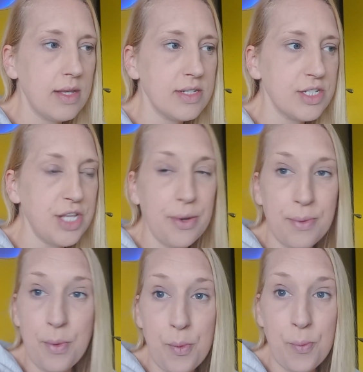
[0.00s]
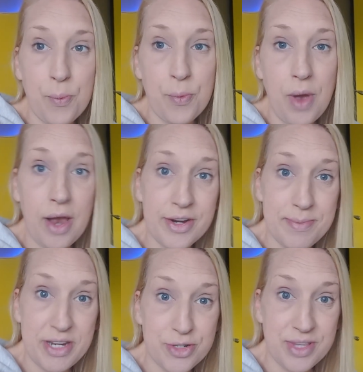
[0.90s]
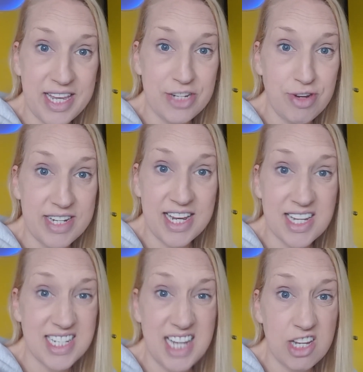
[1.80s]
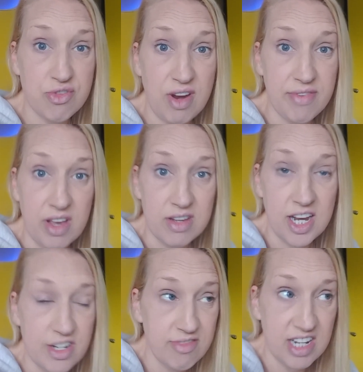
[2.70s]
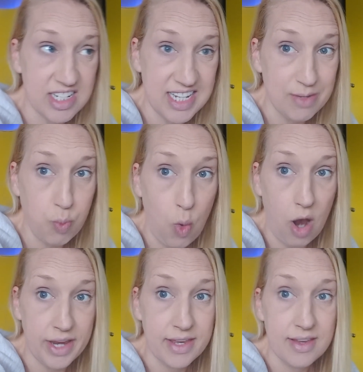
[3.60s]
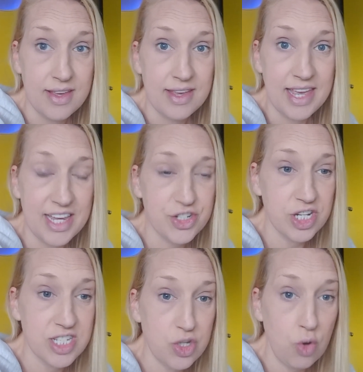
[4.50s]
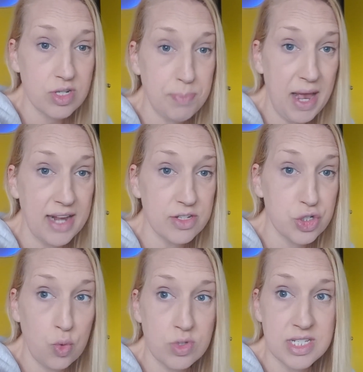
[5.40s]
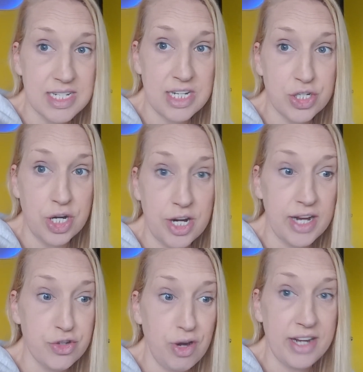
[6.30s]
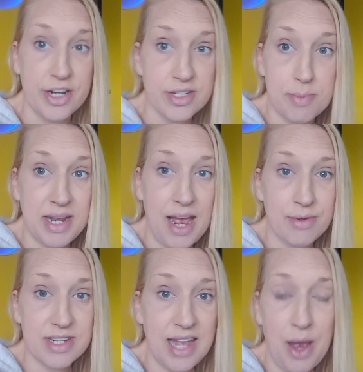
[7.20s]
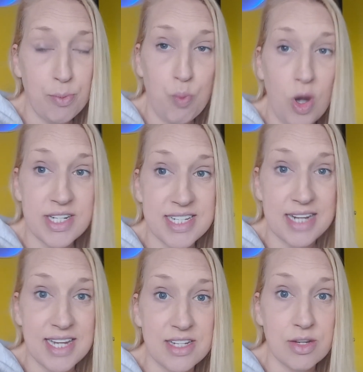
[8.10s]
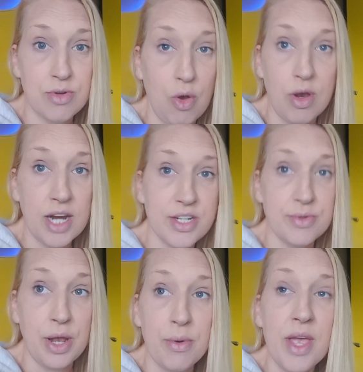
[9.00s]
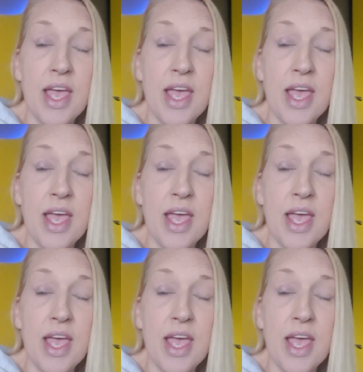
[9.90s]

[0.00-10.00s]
So I'm going to make sure that he's ready because it takes forever. I don't really understand why. It's just socks, pants, shorts and t-shirt and trainers. I mean, why does that take so long? I don't know.